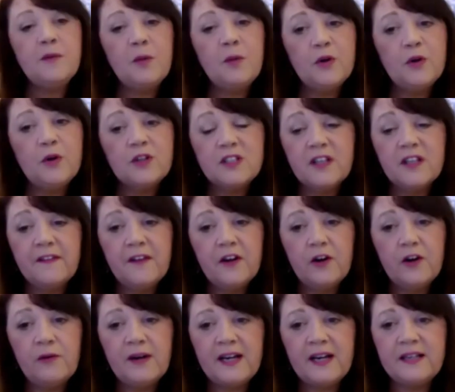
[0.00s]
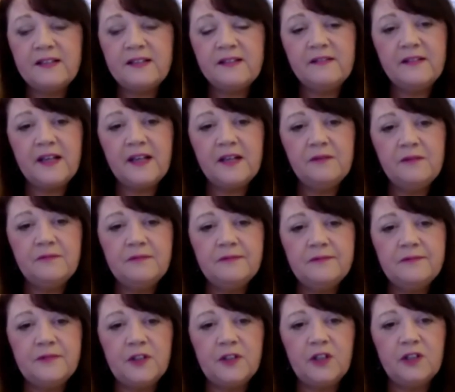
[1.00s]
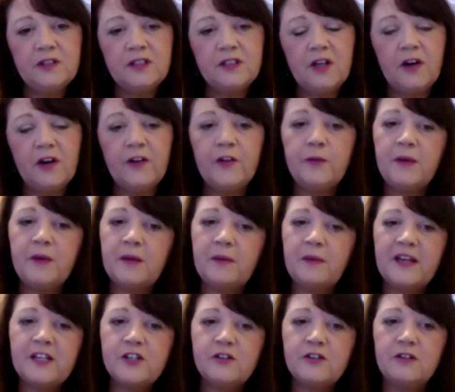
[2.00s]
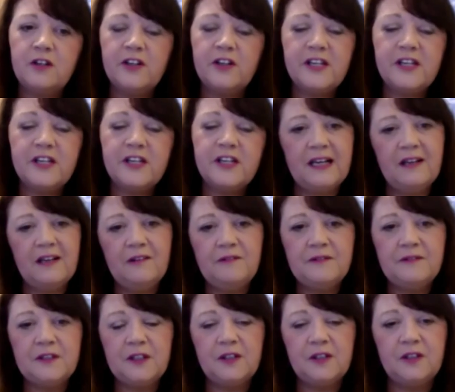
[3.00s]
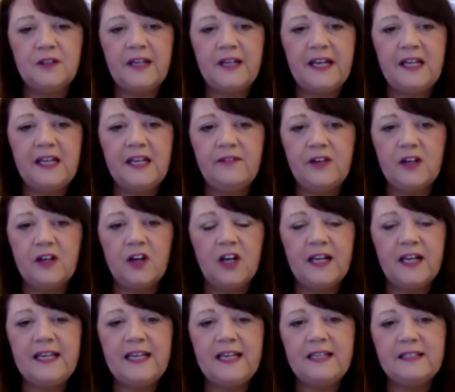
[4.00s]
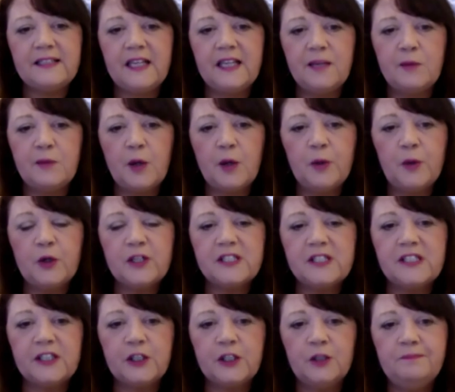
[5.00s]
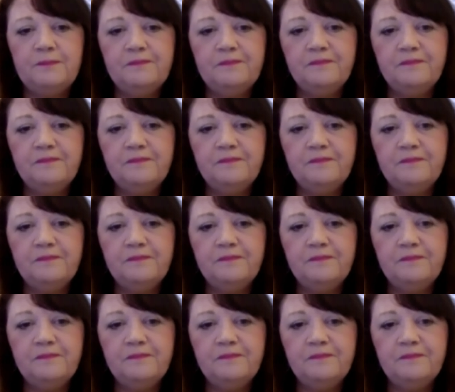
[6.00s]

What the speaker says: books on the horizon then for Scotland the Big Picture, or yourself or any of your colleagues? Any more books to come?